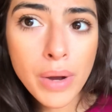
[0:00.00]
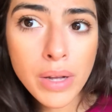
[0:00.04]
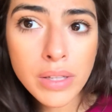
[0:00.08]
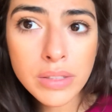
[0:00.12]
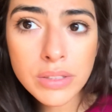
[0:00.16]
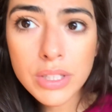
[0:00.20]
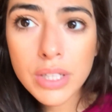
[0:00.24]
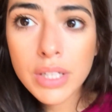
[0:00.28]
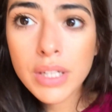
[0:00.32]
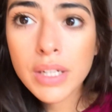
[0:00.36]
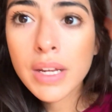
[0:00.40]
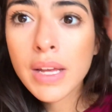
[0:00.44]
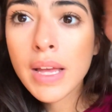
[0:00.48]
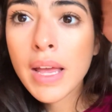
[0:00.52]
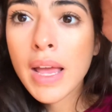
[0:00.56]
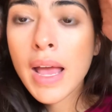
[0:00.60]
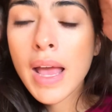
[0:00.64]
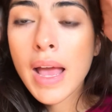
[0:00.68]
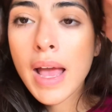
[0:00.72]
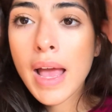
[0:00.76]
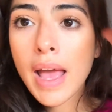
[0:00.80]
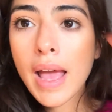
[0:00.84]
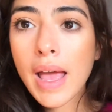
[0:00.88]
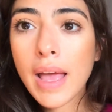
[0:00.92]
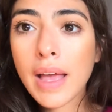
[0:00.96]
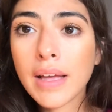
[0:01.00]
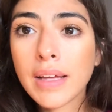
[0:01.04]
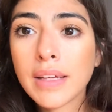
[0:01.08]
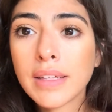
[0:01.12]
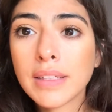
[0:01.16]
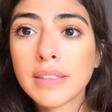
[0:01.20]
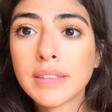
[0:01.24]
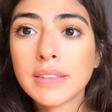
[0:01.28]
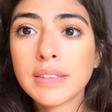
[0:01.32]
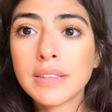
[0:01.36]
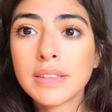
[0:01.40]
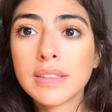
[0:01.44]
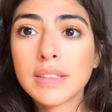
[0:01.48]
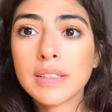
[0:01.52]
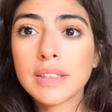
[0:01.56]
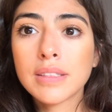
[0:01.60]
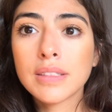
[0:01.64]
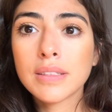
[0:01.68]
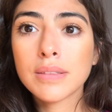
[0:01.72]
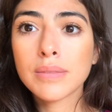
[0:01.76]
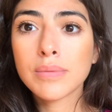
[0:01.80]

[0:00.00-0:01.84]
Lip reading: bronzer and